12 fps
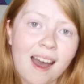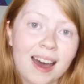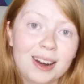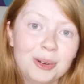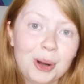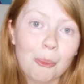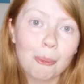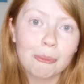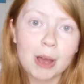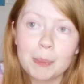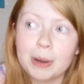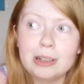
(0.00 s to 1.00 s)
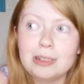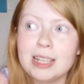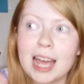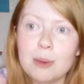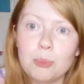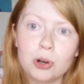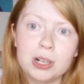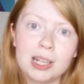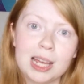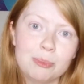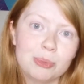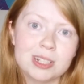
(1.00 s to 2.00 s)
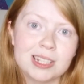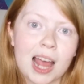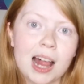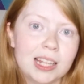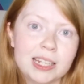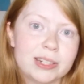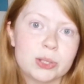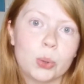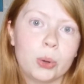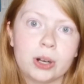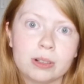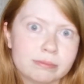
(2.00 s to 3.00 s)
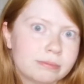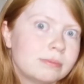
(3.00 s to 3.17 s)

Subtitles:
I don't know. Apparently I have borderline personality disorder.